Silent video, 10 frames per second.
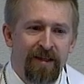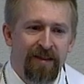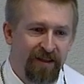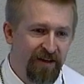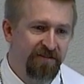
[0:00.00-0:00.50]

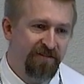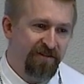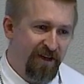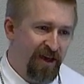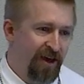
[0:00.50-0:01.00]
This
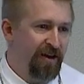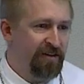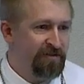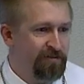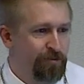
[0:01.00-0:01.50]

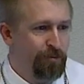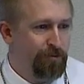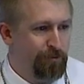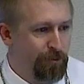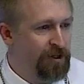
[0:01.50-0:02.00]
is
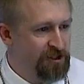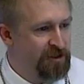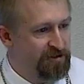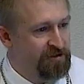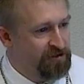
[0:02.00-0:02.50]
what
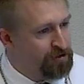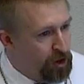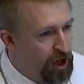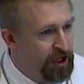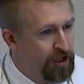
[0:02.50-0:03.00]
Jesus is
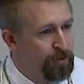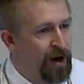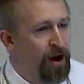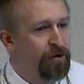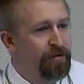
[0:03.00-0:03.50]
talking
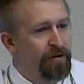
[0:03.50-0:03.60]
about